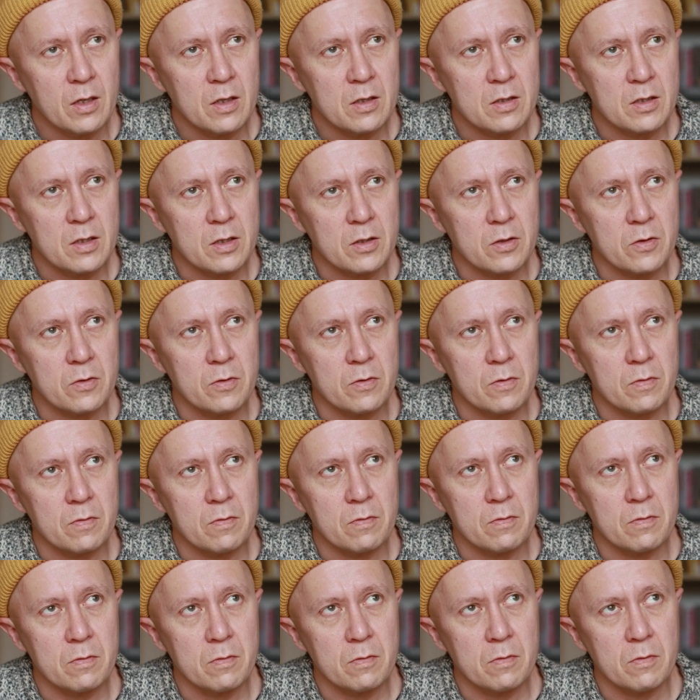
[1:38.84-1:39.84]
So
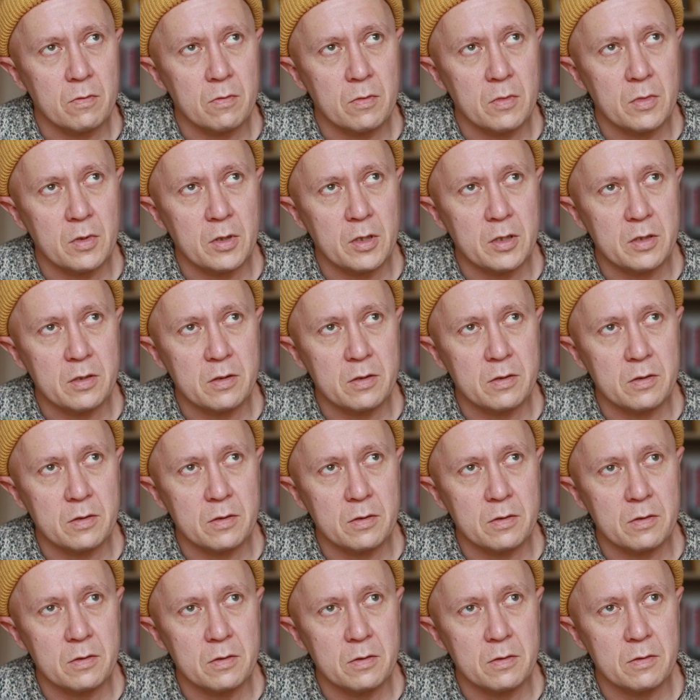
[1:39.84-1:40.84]
it's
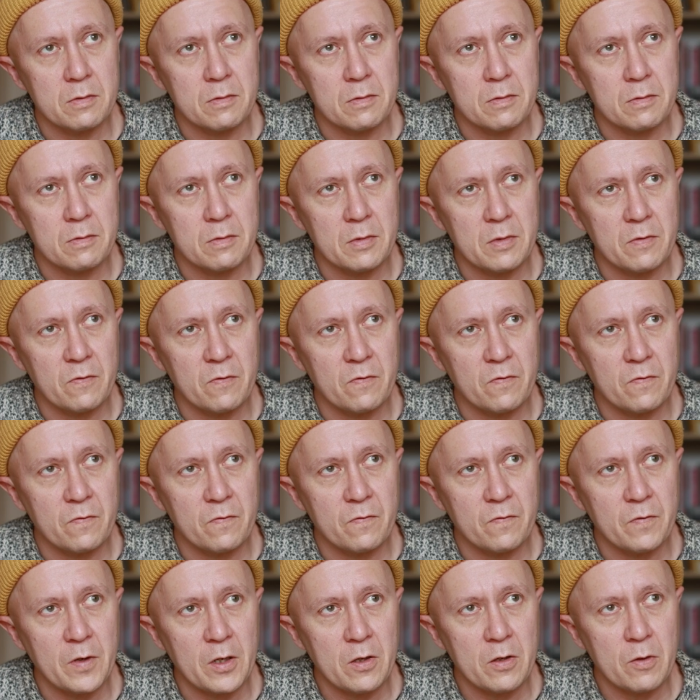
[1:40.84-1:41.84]

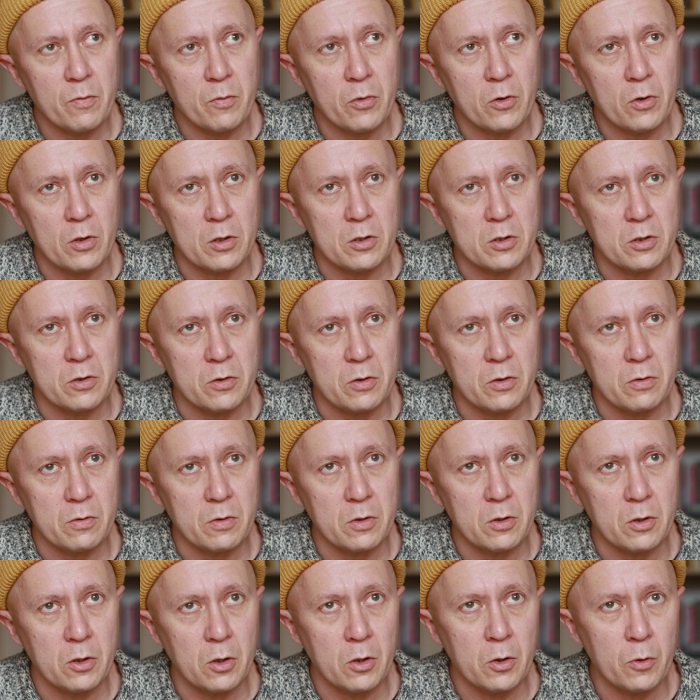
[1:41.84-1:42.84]
fairly important to
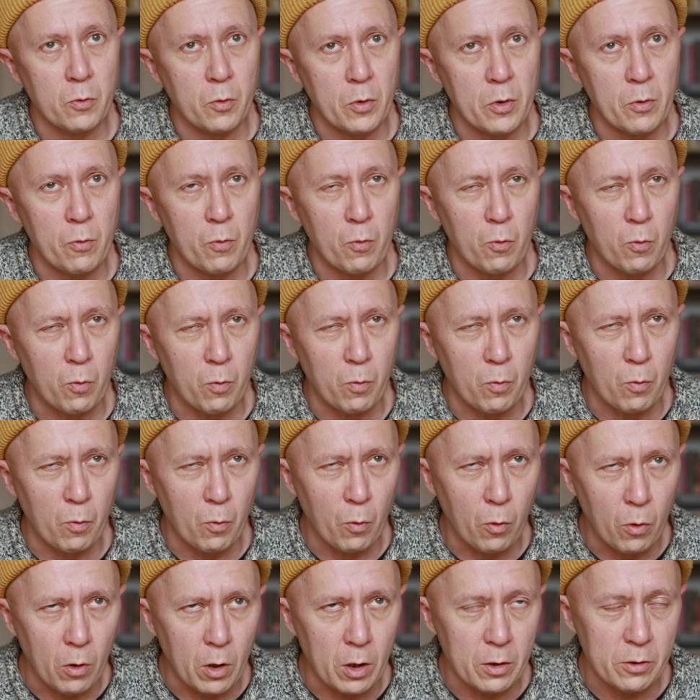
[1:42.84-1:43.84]
go with
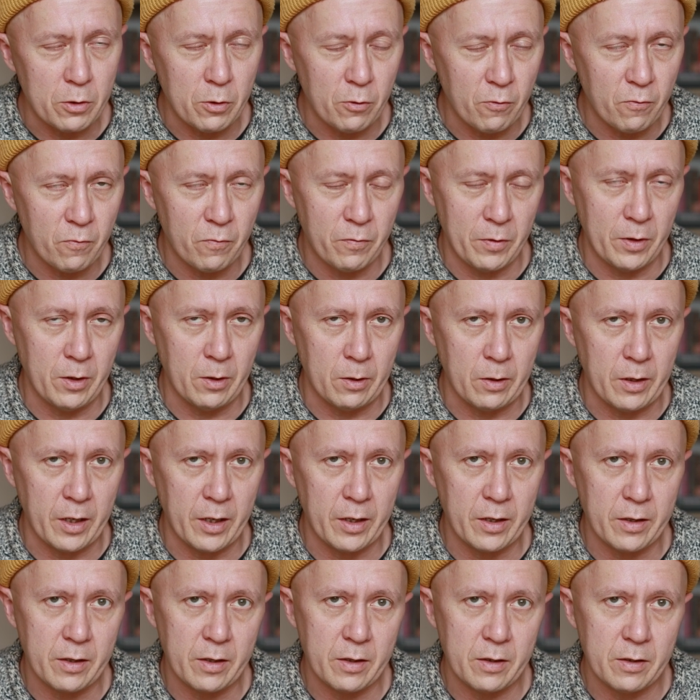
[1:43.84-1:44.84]
what you feel
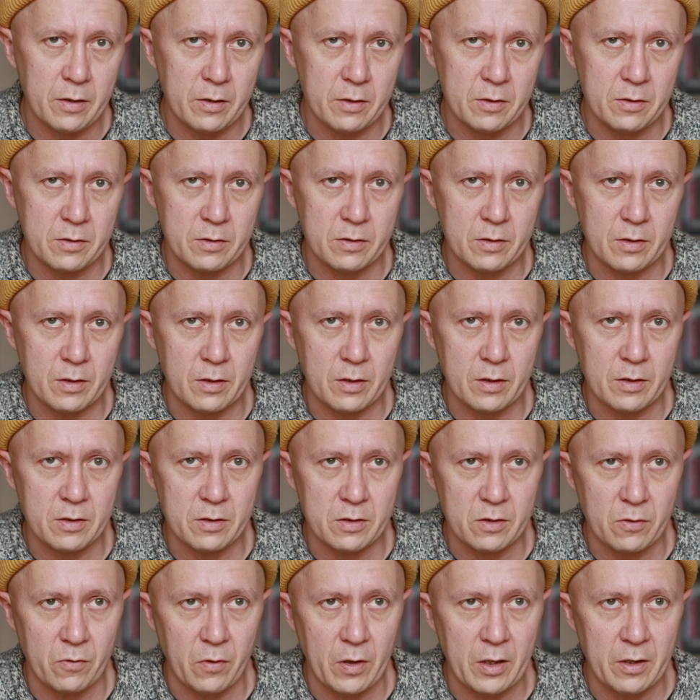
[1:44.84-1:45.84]
like is
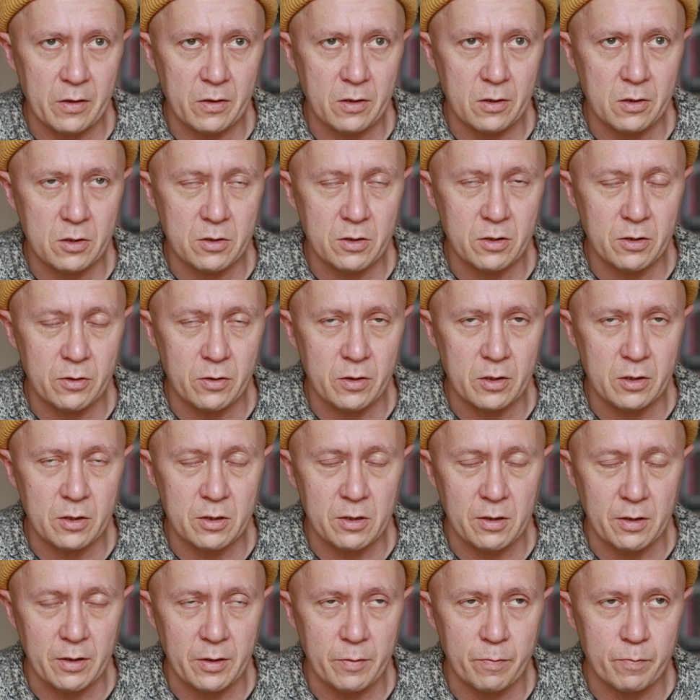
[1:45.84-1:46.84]
the right thing to do at the
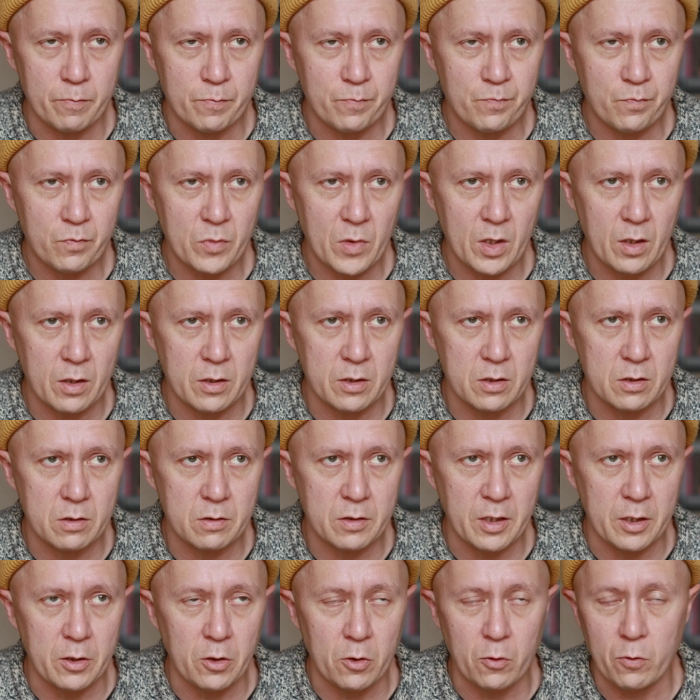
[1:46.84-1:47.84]
time. It
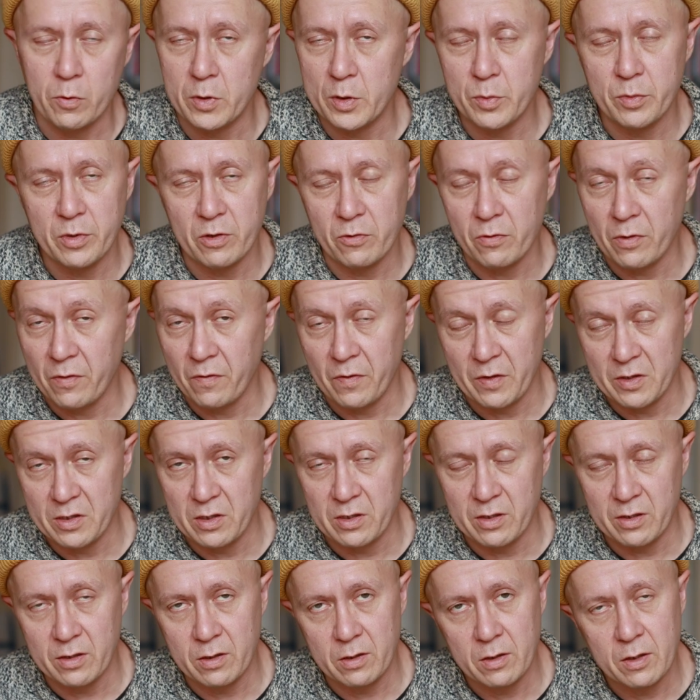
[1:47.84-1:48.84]
can always be
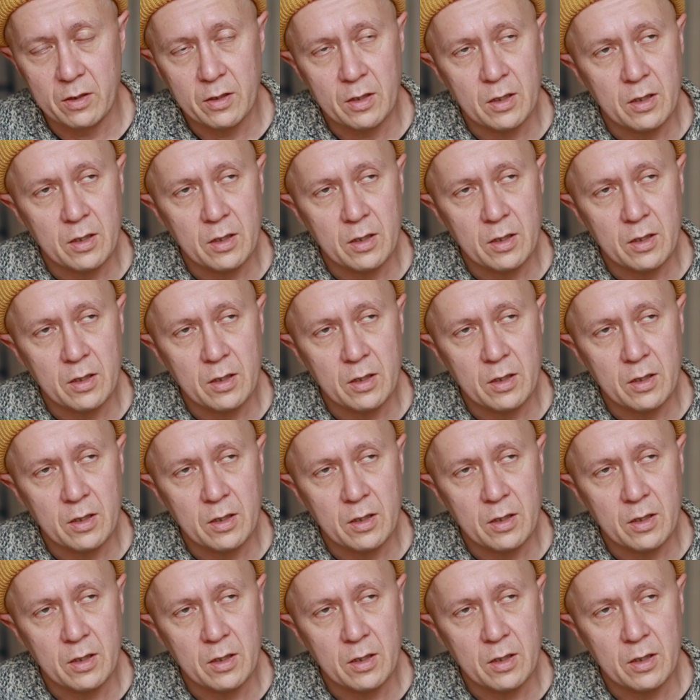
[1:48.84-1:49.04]
revisited.